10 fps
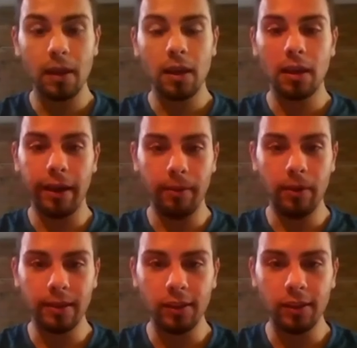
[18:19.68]
Uh,
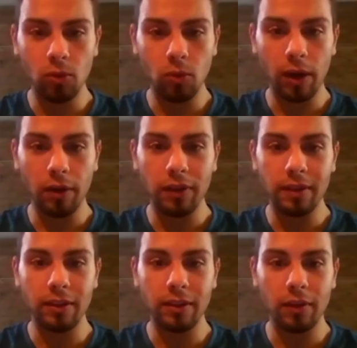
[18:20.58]
listen to one of his
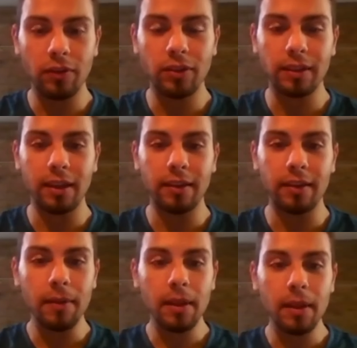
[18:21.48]
interviews, etc.
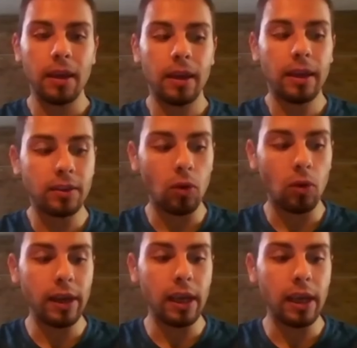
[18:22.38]
He's
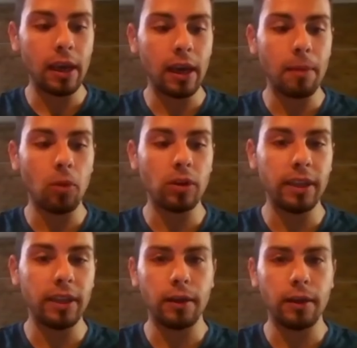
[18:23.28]
only
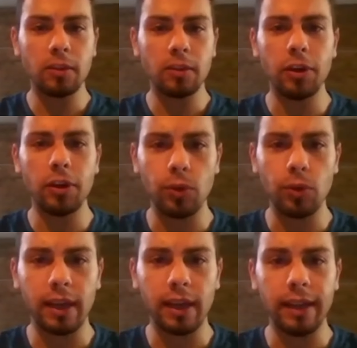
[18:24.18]
embodying spiritual
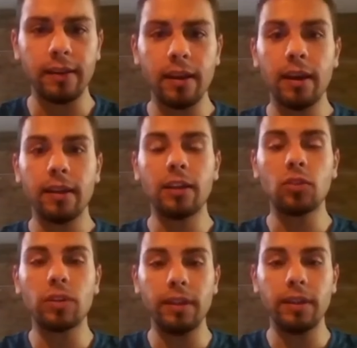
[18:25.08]
side. That's what
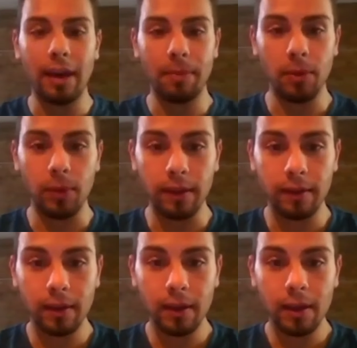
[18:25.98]
he's happy with.
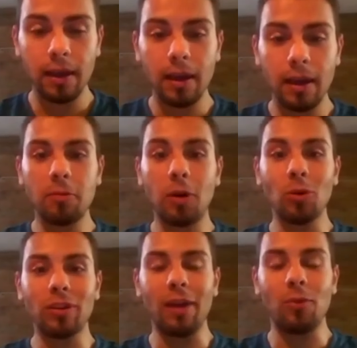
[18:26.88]
What
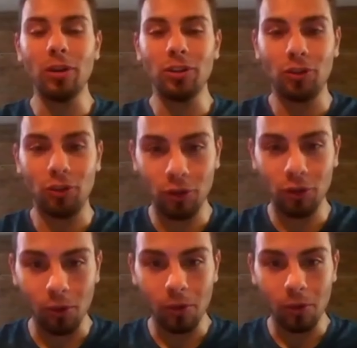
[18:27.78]
what I want you to do,